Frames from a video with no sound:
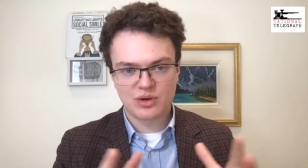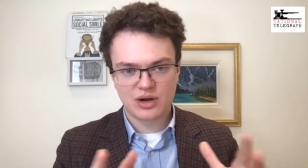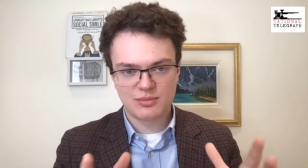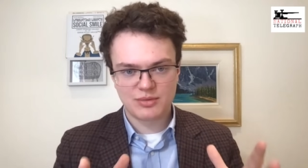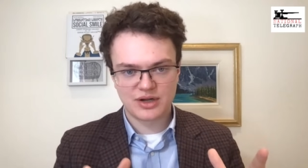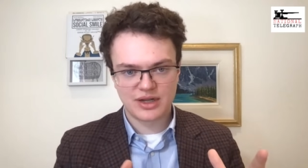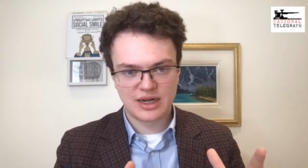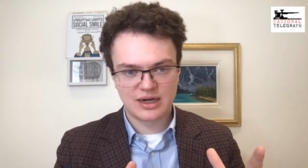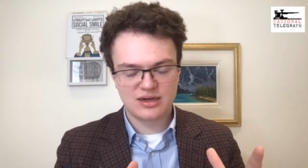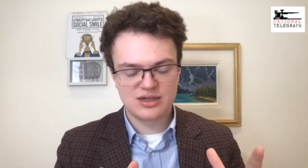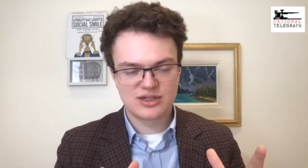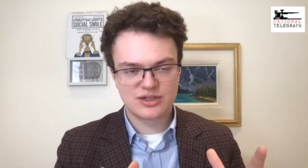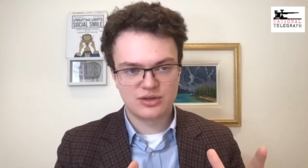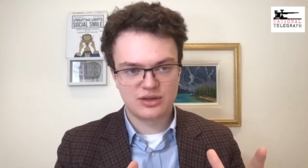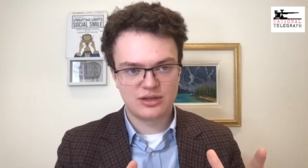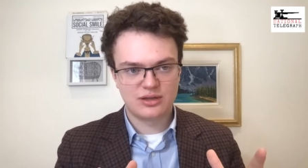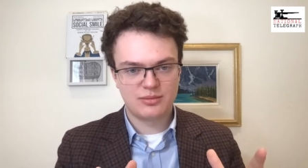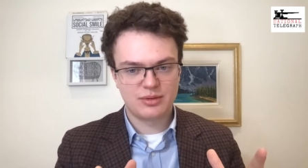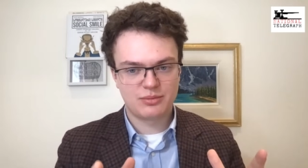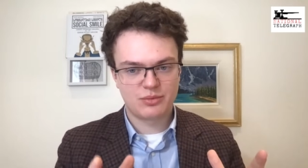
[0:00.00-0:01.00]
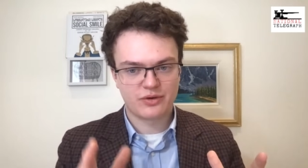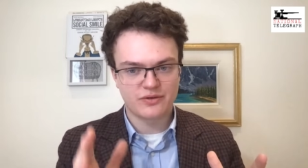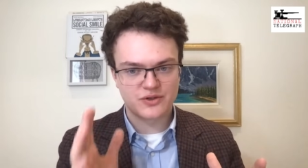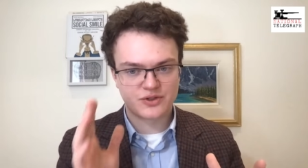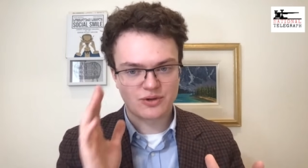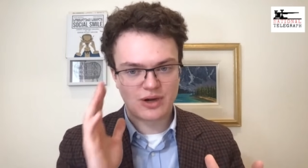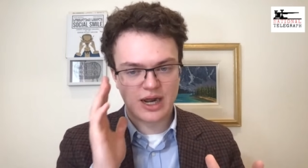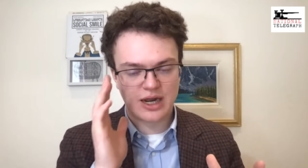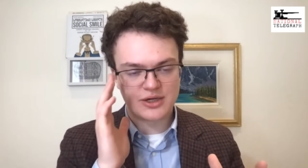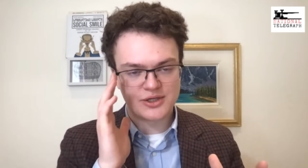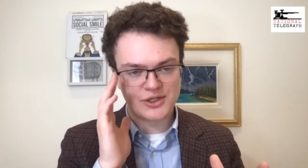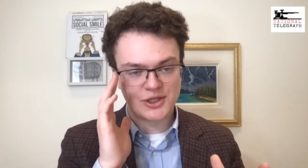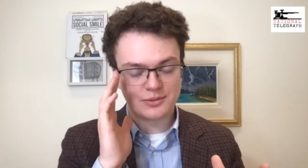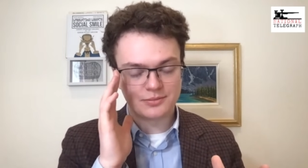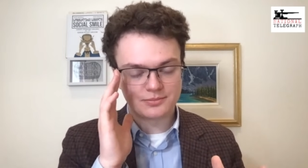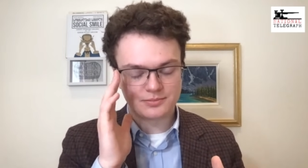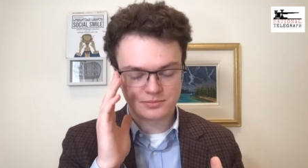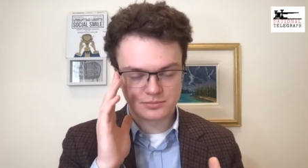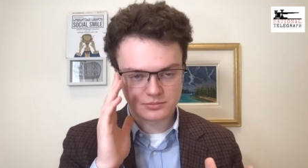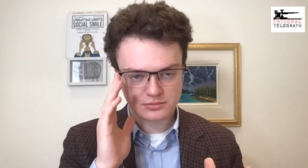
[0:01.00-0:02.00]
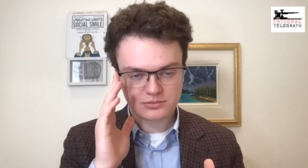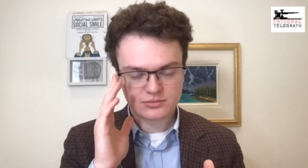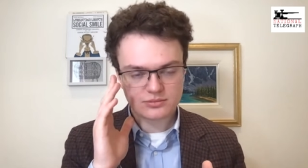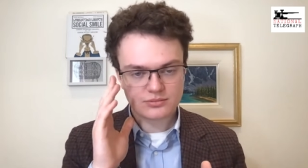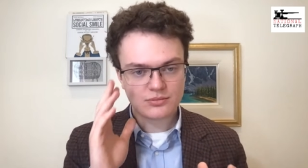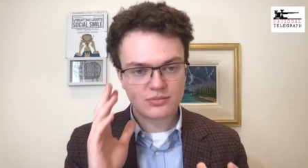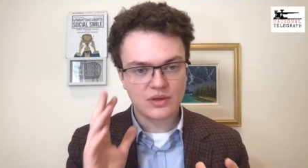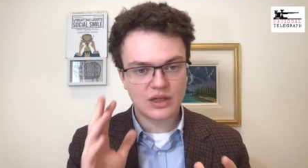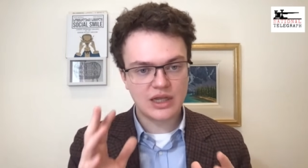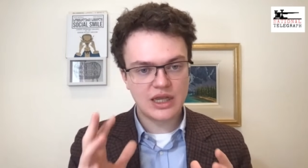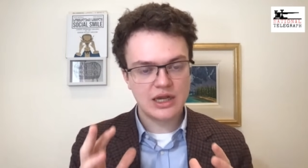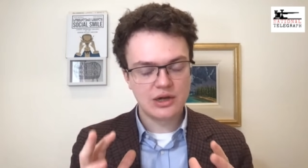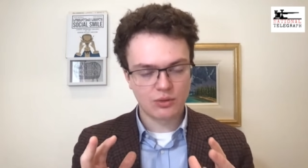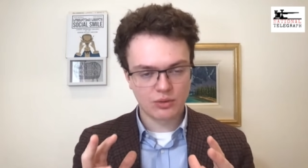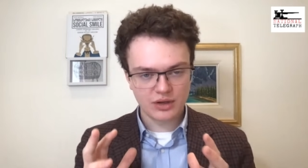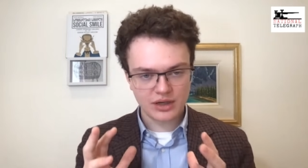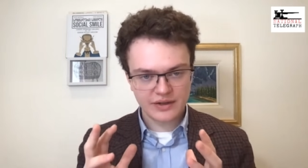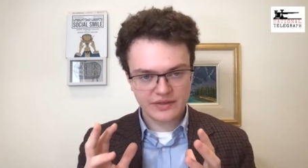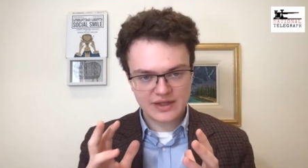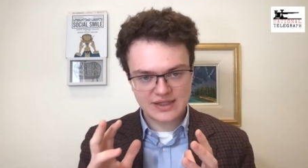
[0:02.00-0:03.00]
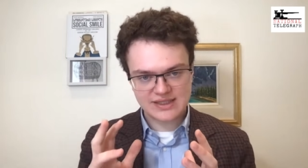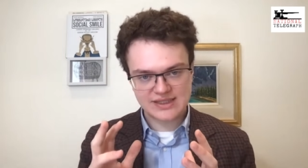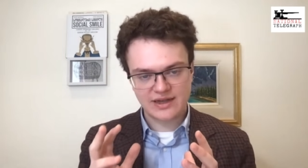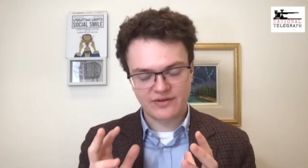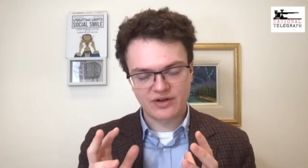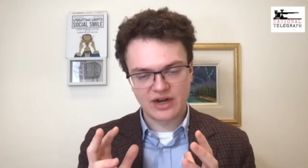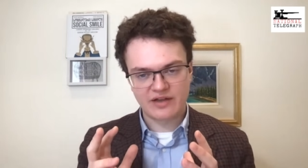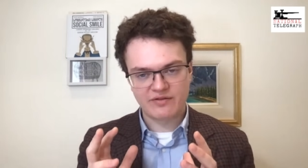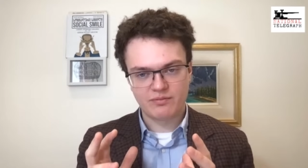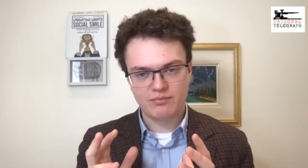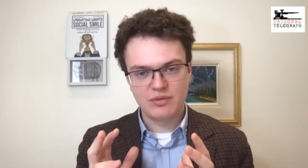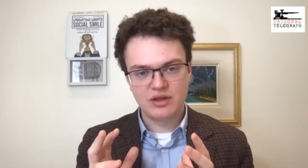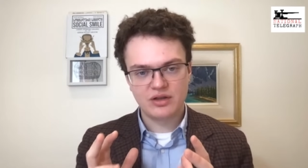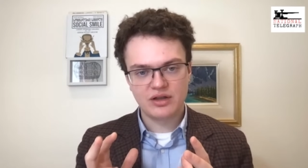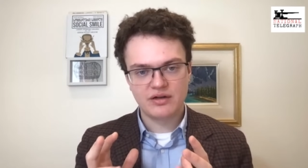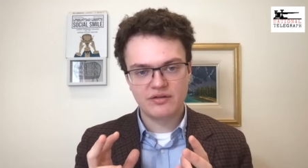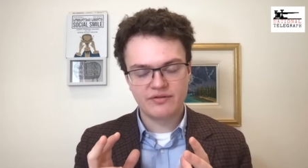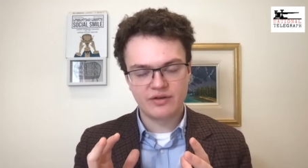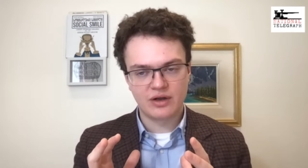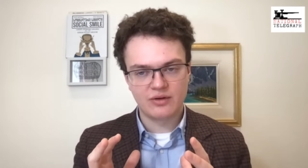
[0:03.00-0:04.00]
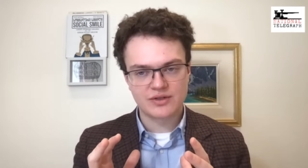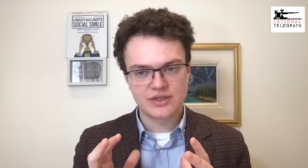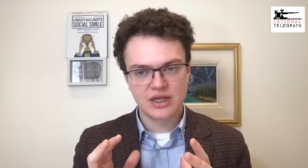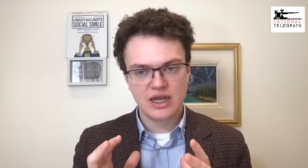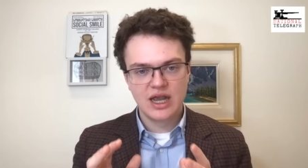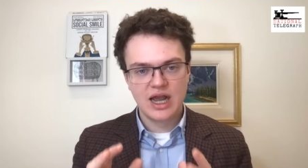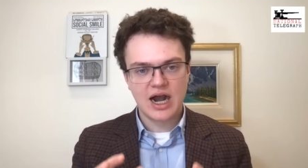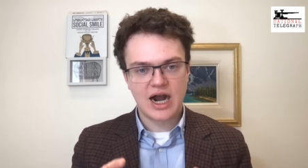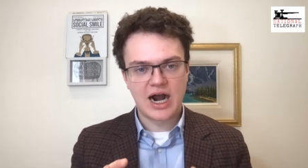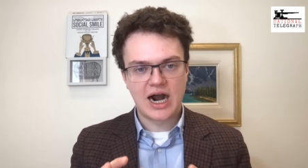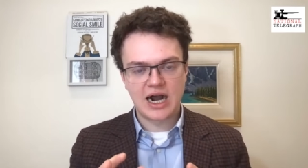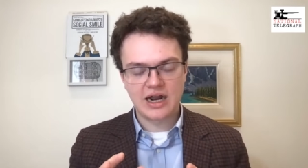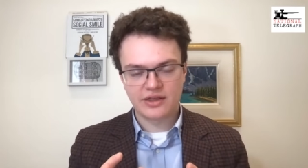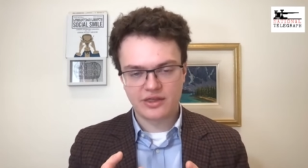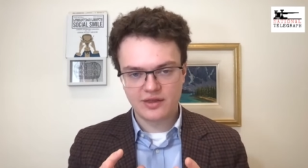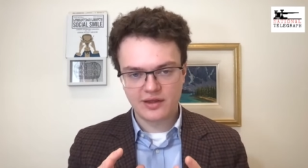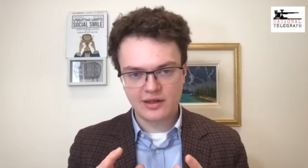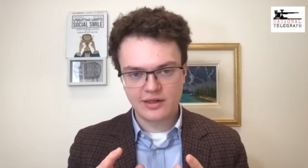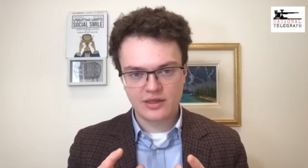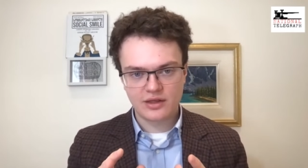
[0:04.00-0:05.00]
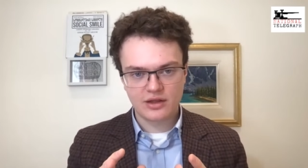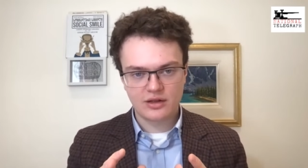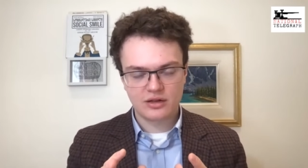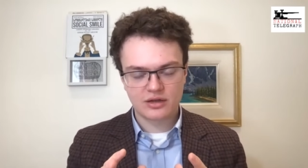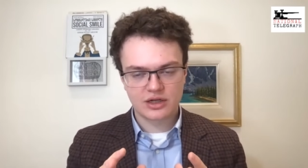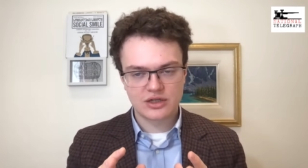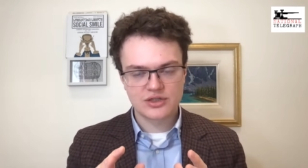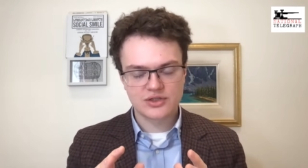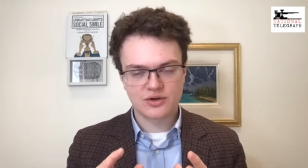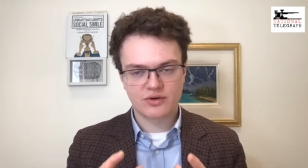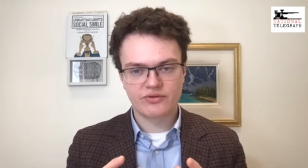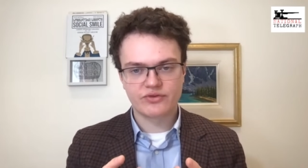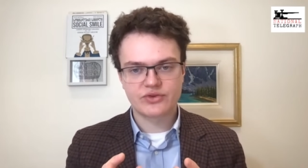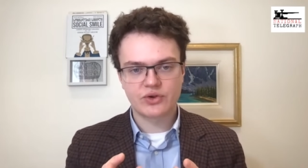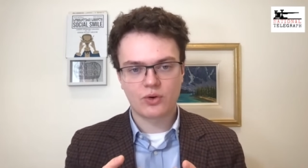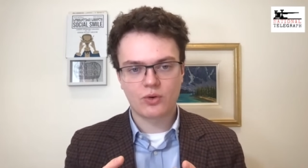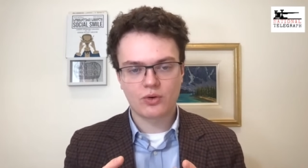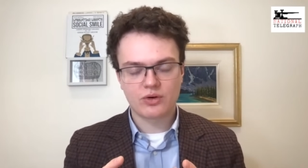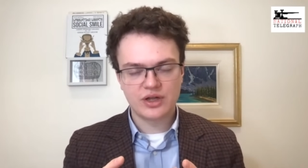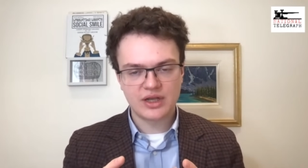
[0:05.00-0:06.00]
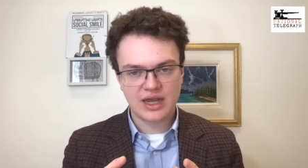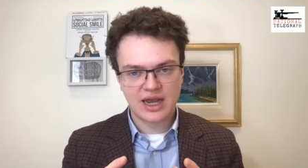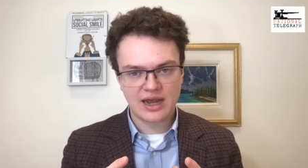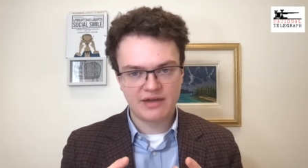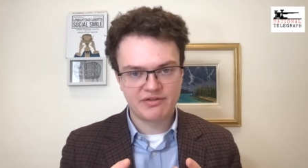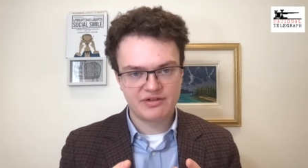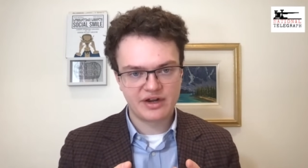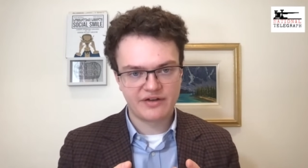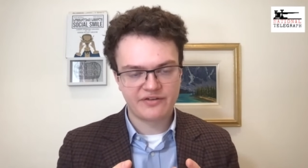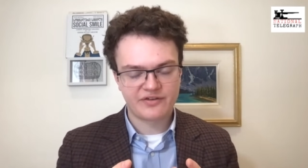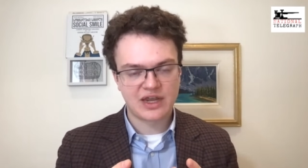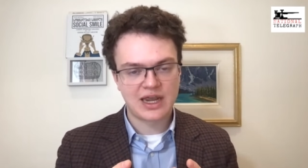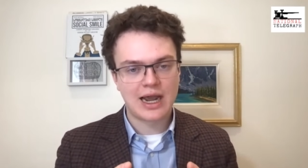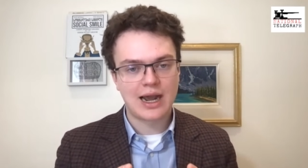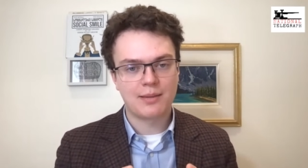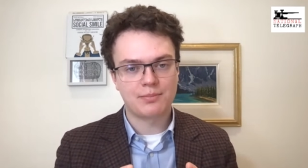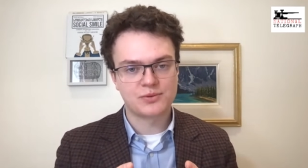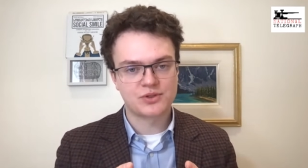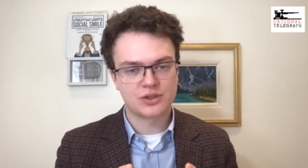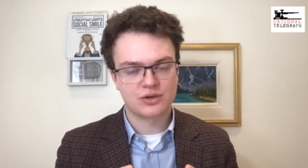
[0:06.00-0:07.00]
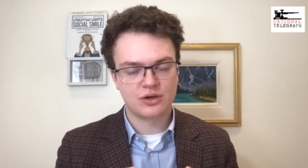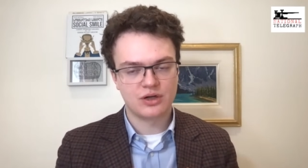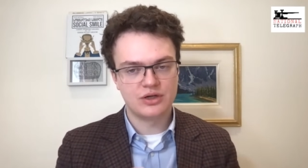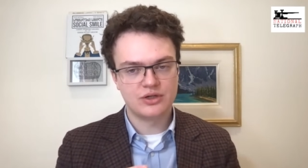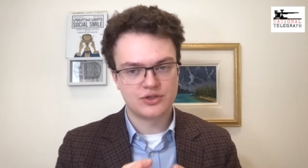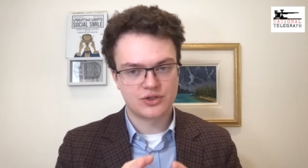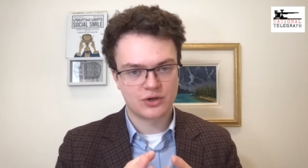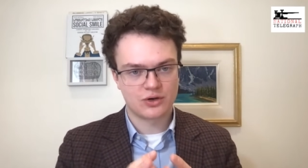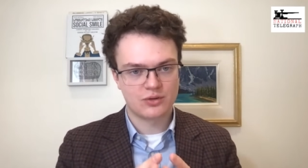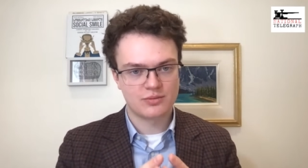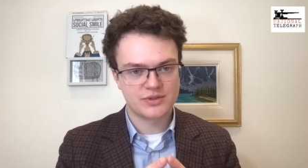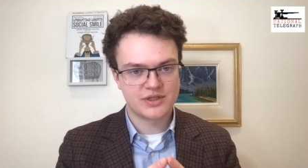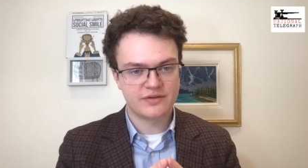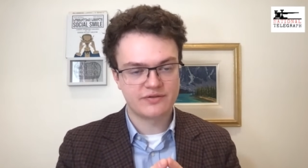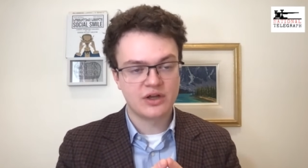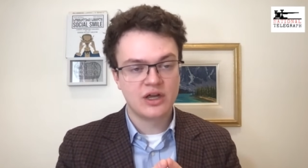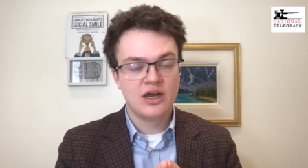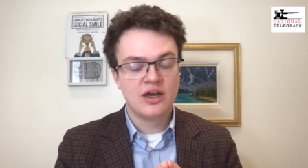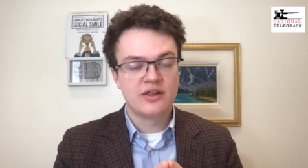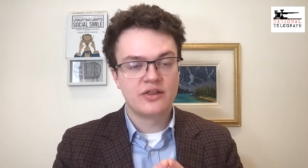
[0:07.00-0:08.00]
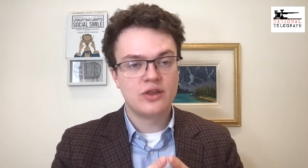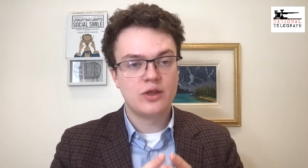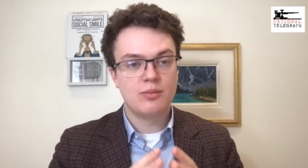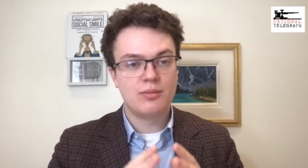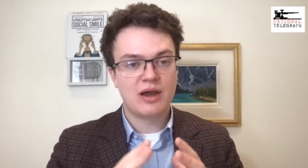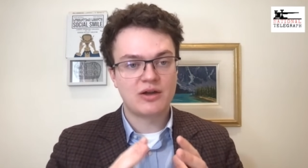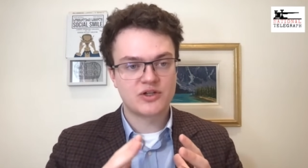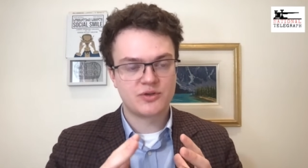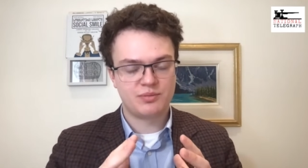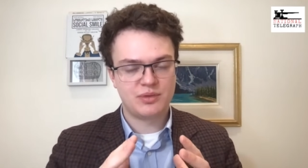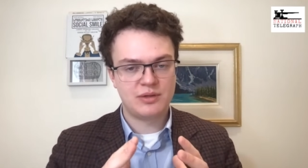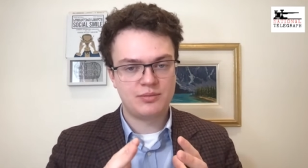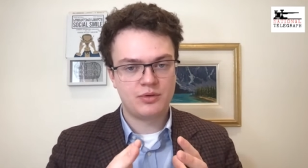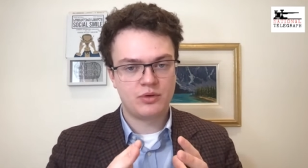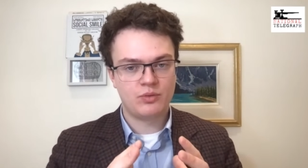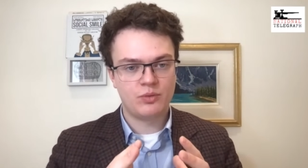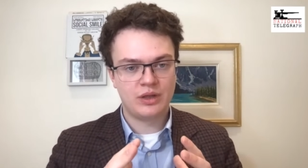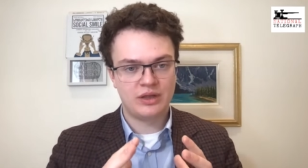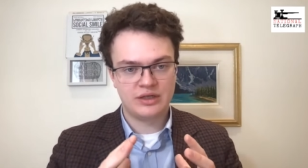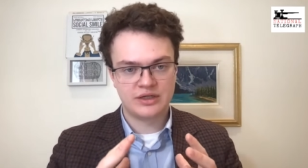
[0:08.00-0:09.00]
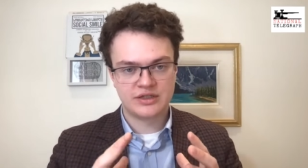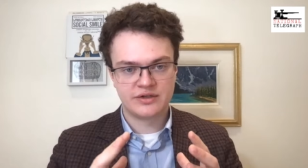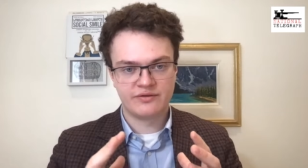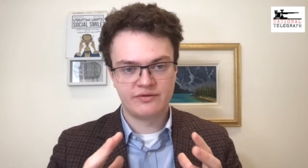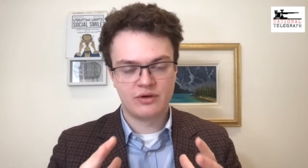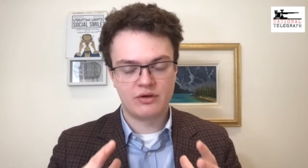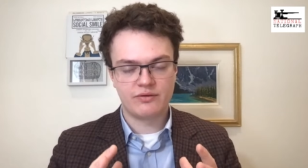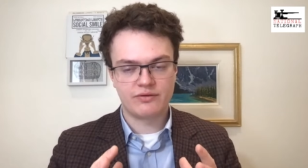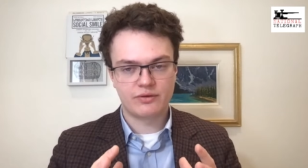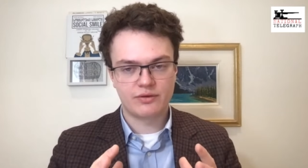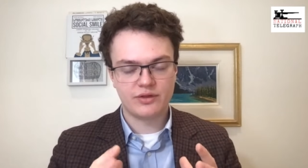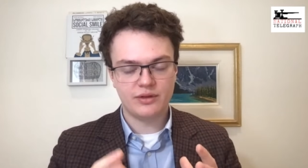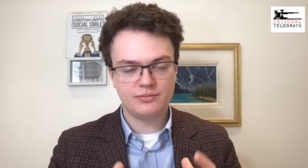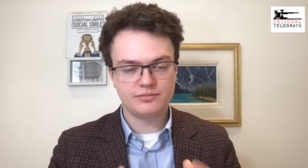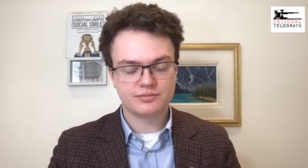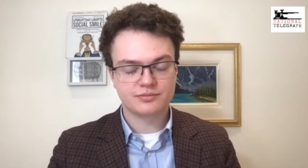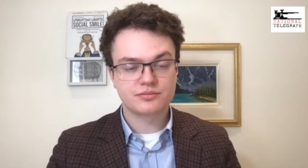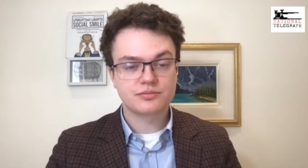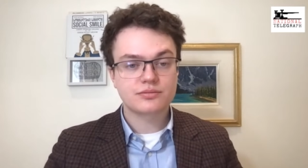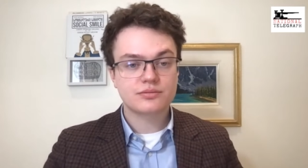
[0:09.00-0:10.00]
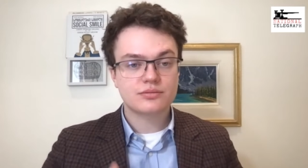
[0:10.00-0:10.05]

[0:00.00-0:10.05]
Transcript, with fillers: where I'm going to get into a little bit more of strategy. In order to get that seven and a half million votes, I think the Conservatives already have enough capture in terms of the amount of people willing to vote for them